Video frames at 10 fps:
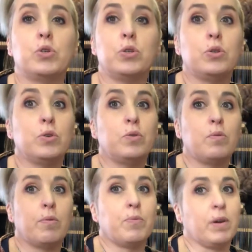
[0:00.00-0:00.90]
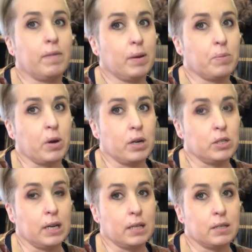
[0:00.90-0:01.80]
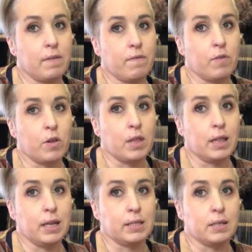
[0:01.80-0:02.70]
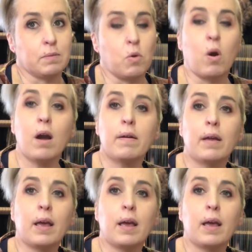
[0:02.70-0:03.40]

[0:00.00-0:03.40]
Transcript: 2 weaving projects for the Less is More,